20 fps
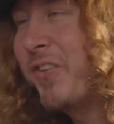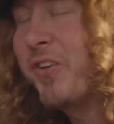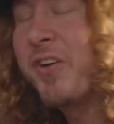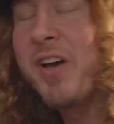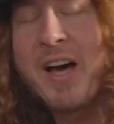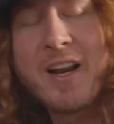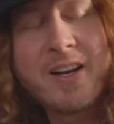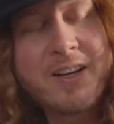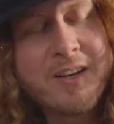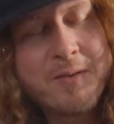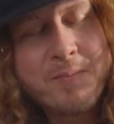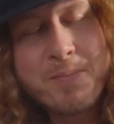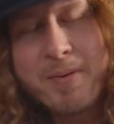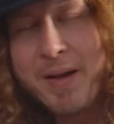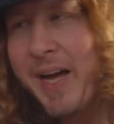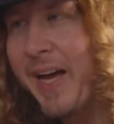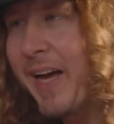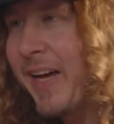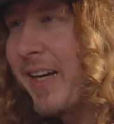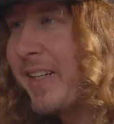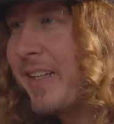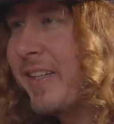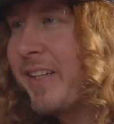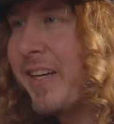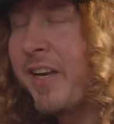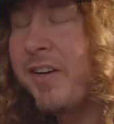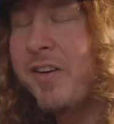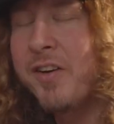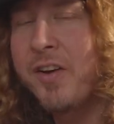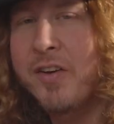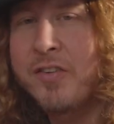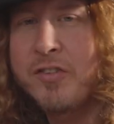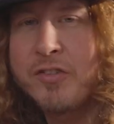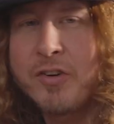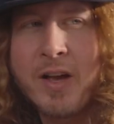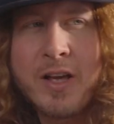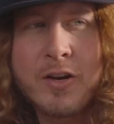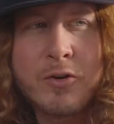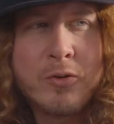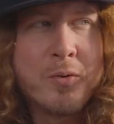Yeah. And
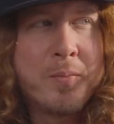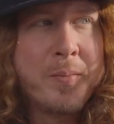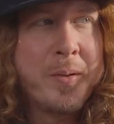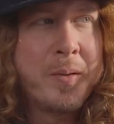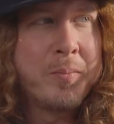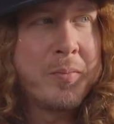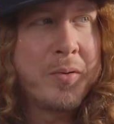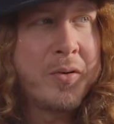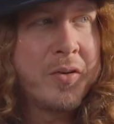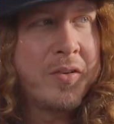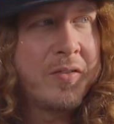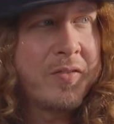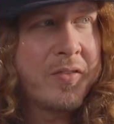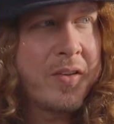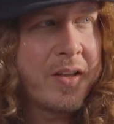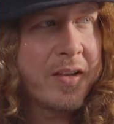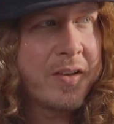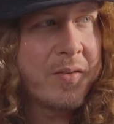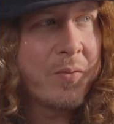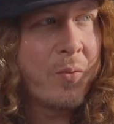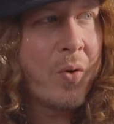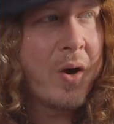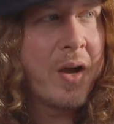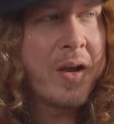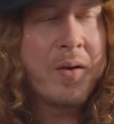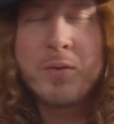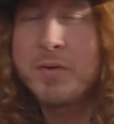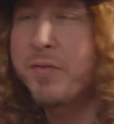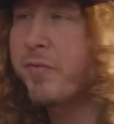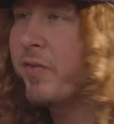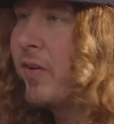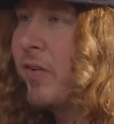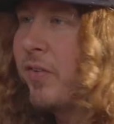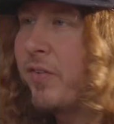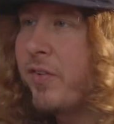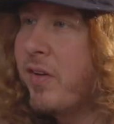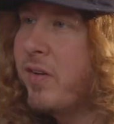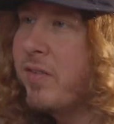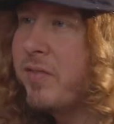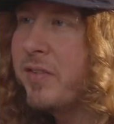try to remember of like why we fell
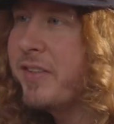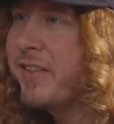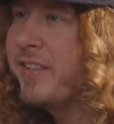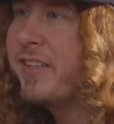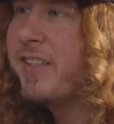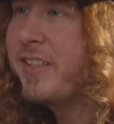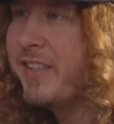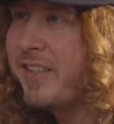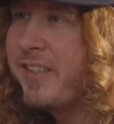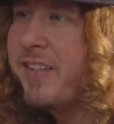in love with it,